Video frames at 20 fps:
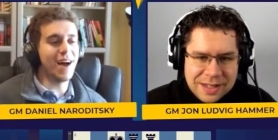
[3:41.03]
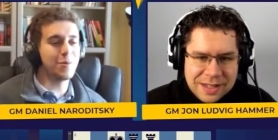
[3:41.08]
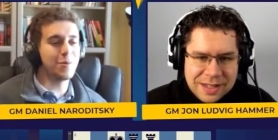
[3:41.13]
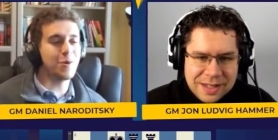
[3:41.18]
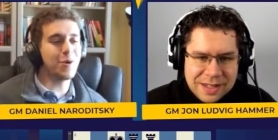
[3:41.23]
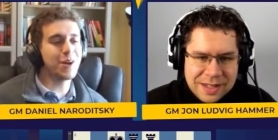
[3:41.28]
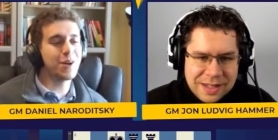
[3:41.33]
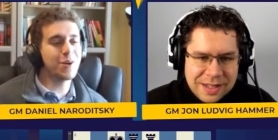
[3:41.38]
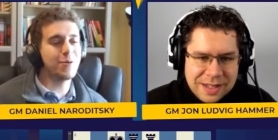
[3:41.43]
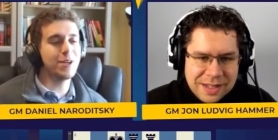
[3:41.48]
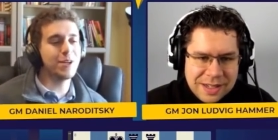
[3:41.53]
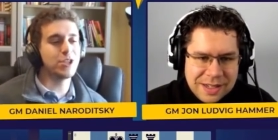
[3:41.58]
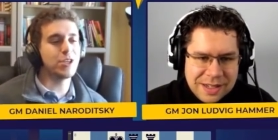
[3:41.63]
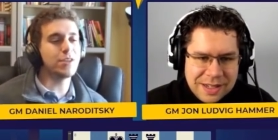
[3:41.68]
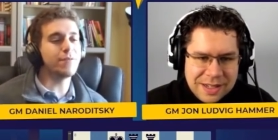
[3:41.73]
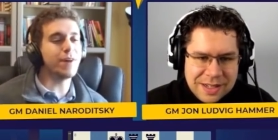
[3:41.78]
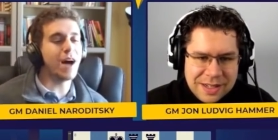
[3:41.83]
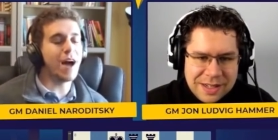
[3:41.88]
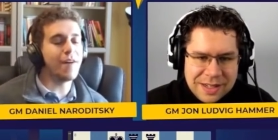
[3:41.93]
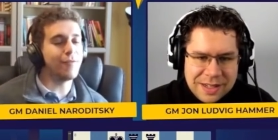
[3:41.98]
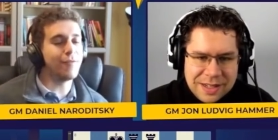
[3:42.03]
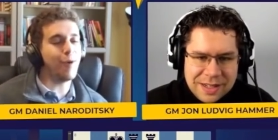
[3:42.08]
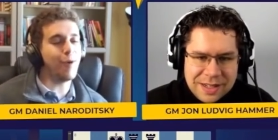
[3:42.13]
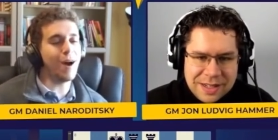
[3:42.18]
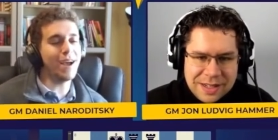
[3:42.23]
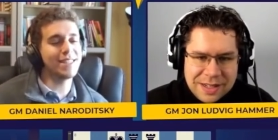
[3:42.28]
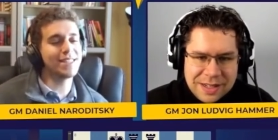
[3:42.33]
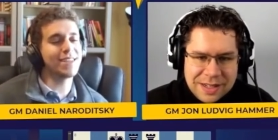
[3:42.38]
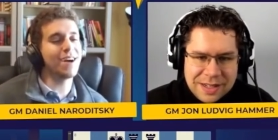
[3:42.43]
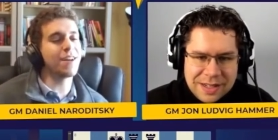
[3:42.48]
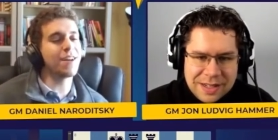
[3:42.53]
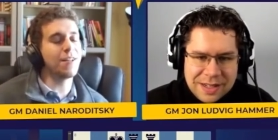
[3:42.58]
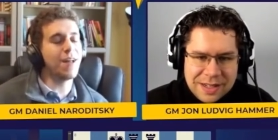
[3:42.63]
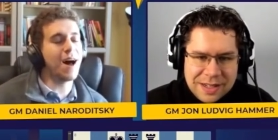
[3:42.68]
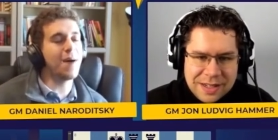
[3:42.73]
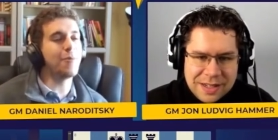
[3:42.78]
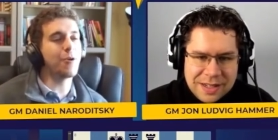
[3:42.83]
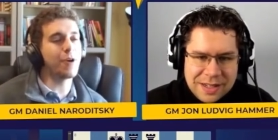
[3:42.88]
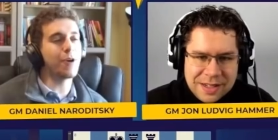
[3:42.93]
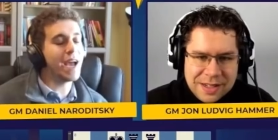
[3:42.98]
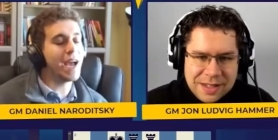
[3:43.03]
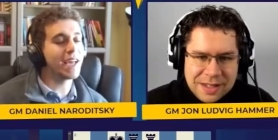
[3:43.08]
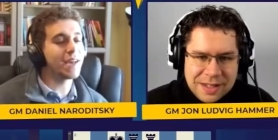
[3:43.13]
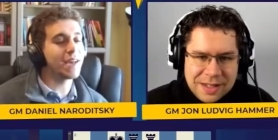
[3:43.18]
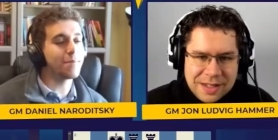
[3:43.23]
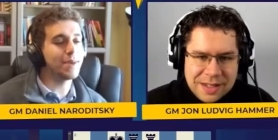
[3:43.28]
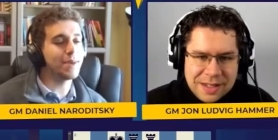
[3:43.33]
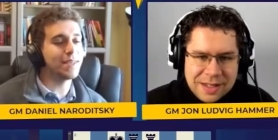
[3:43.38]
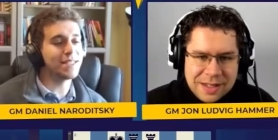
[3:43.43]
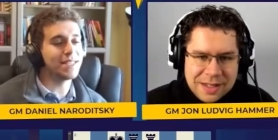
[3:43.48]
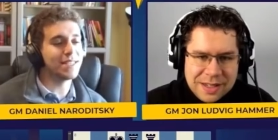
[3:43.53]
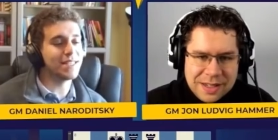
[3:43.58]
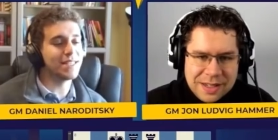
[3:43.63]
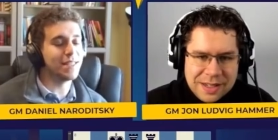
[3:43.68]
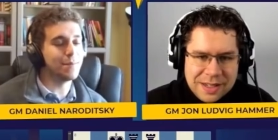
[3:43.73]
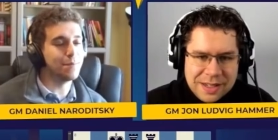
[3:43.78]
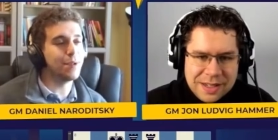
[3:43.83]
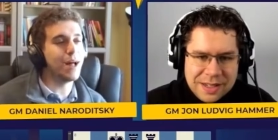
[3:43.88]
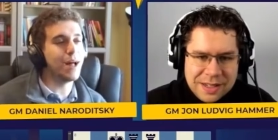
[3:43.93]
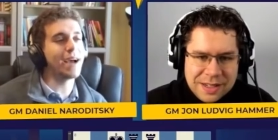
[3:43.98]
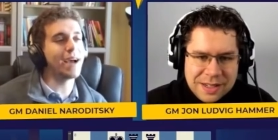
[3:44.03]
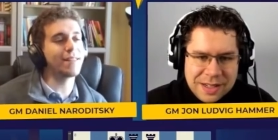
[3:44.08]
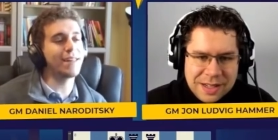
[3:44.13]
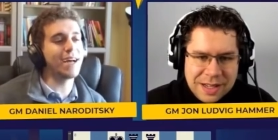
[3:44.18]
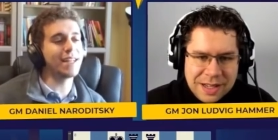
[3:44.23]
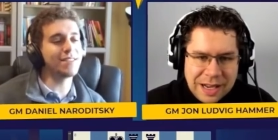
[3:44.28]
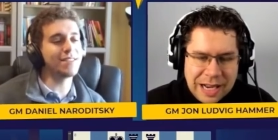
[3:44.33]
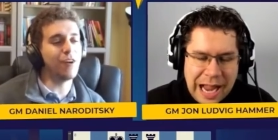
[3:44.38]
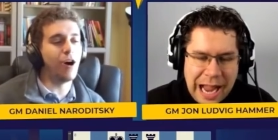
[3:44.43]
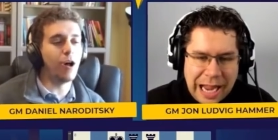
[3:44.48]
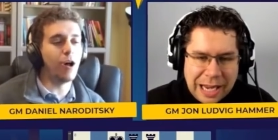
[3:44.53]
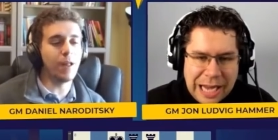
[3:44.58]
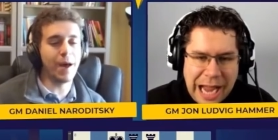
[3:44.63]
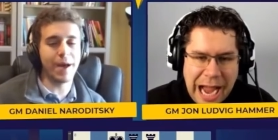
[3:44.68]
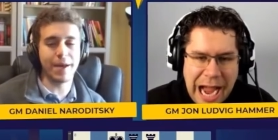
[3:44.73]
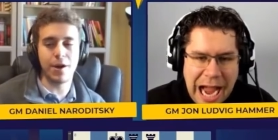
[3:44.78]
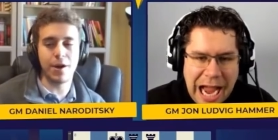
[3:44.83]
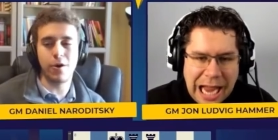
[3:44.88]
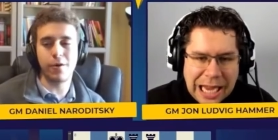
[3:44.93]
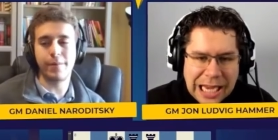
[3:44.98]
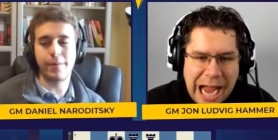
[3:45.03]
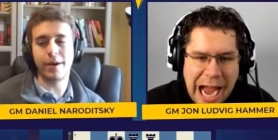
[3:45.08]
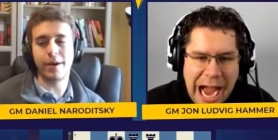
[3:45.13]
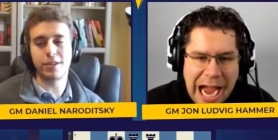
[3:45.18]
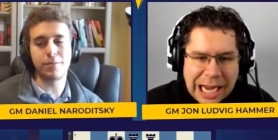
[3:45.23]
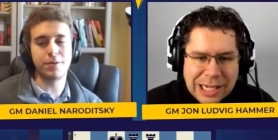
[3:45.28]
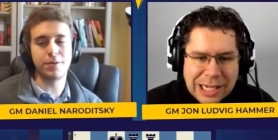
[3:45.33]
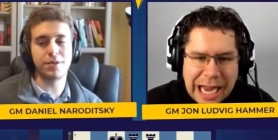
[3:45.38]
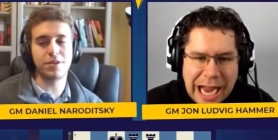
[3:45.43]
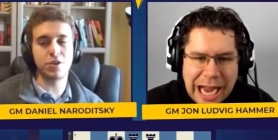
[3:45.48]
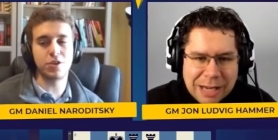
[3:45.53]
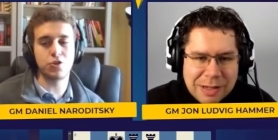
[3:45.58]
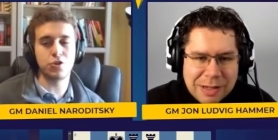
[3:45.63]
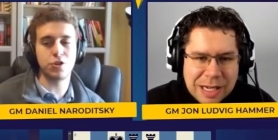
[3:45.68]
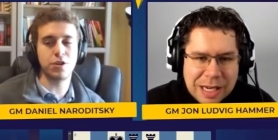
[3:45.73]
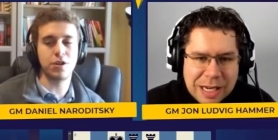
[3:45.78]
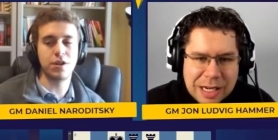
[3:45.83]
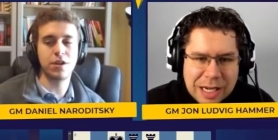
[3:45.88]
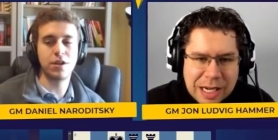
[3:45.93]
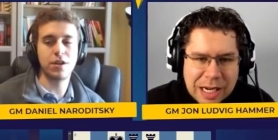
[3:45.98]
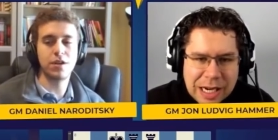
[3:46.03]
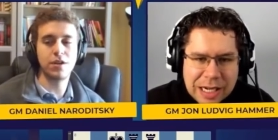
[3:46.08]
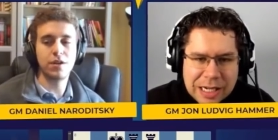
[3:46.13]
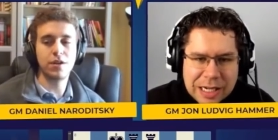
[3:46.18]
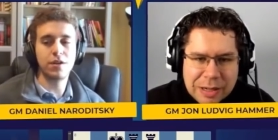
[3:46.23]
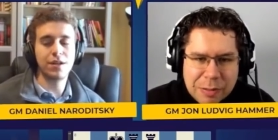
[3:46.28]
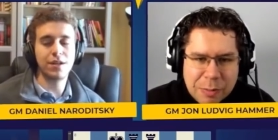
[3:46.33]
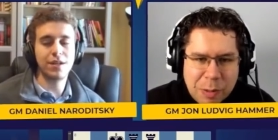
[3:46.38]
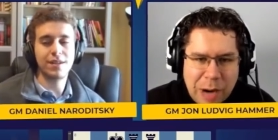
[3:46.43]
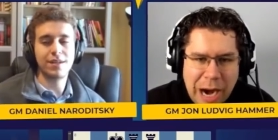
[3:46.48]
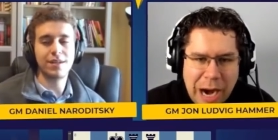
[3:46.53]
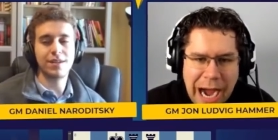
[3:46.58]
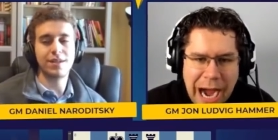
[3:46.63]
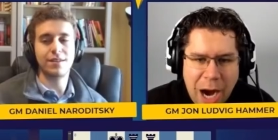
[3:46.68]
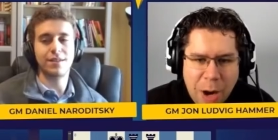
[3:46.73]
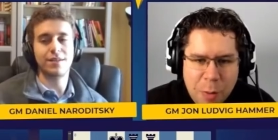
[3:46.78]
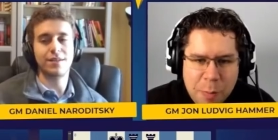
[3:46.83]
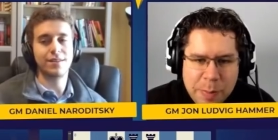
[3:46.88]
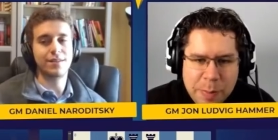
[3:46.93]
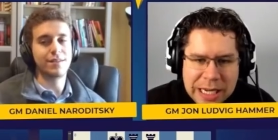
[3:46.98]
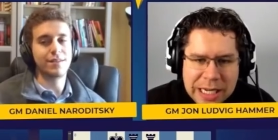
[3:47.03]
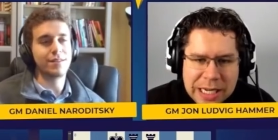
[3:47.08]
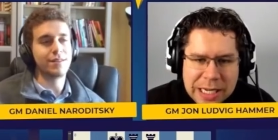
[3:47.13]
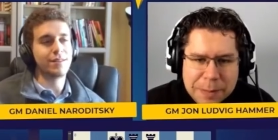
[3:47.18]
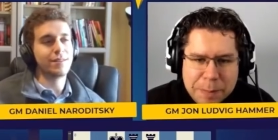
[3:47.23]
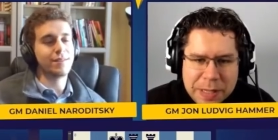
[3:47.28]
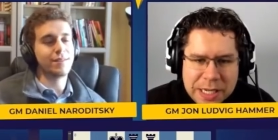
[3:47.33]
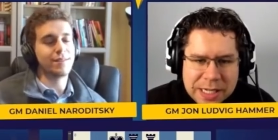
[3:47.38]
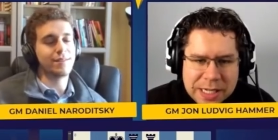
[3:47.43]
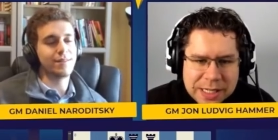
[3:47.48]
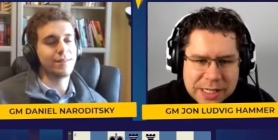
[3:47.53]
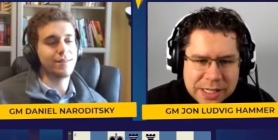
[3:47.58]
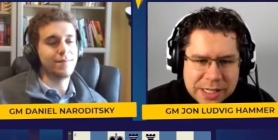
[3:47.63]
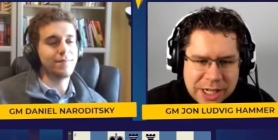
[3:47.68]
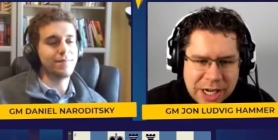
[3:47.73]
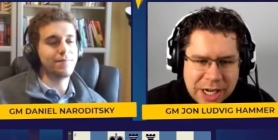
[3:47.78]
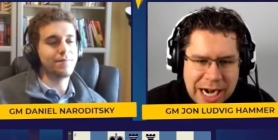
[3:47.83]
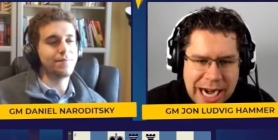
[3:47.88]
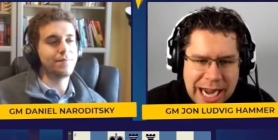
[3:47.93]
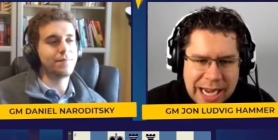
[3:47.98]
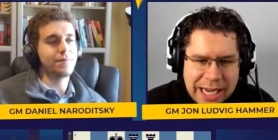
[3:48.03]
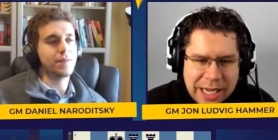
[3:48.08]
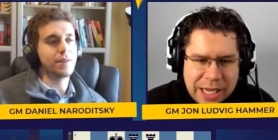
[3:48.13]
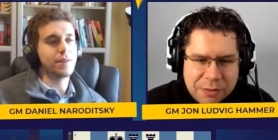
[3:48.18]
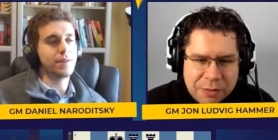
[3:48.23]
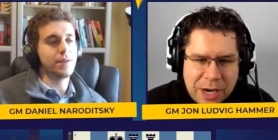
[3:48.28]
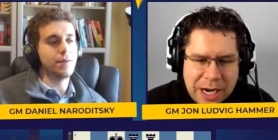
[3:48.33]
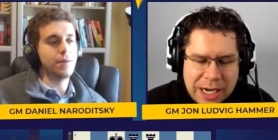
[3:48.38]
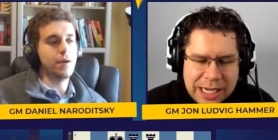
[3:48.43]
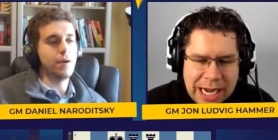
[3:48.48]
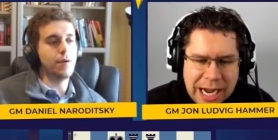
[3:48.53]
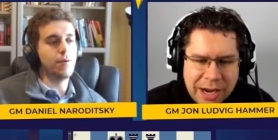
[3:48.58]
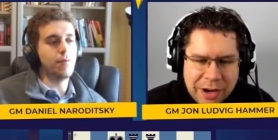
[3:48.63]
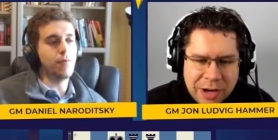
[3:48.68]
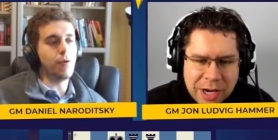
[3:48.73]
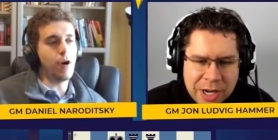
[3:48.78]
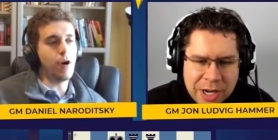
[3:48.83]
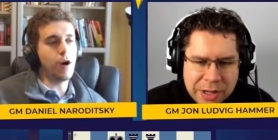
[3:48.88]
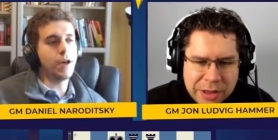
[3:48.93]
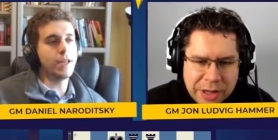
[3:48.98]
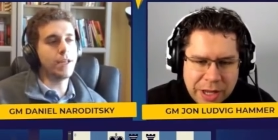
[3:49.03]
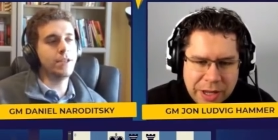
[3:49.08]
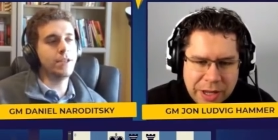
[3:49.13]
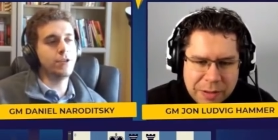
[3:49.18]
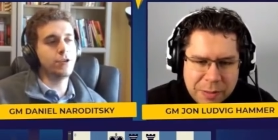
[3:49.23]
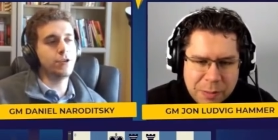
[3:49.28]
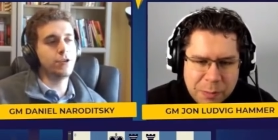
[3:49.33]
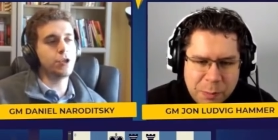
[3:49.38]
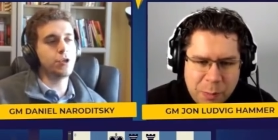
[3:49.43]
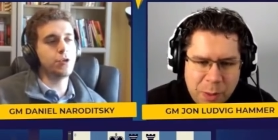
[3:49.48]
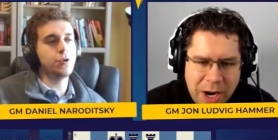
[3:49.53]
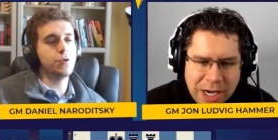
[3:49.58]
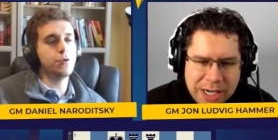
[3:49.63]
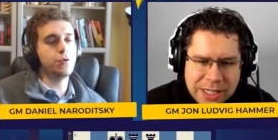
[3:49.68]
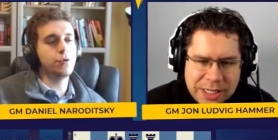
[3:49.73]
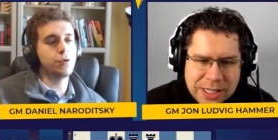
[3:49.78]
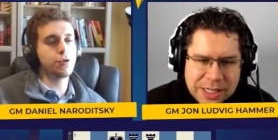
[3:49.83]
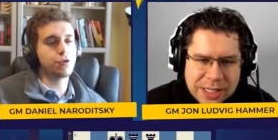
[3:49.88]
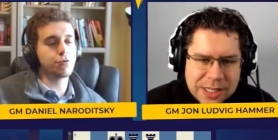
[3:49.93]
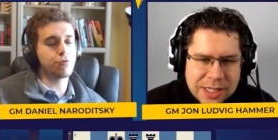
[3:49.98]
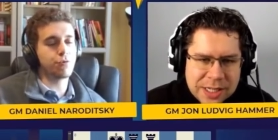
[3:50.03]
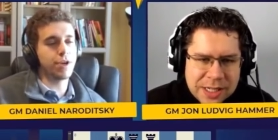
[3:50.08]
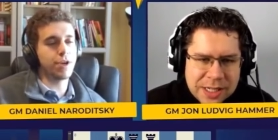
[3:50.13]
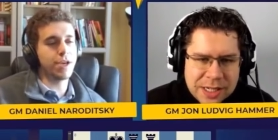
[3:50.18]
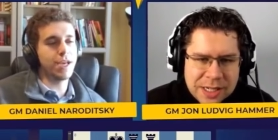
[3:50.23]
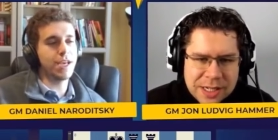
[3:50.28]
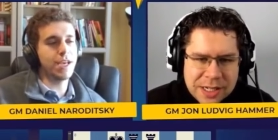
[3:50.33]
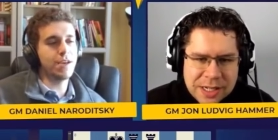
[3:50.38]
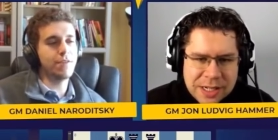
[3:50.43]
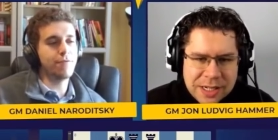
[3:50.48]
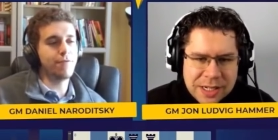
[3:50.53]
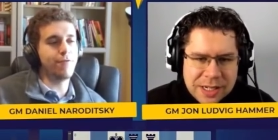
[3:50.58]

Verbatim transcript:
Speaker 1: I'm going queen g5. White's got a lot more hanging pieces than black. That's all I know about the position
Speaker 2: how many pieces are hanging right now? One, the two, whites... three,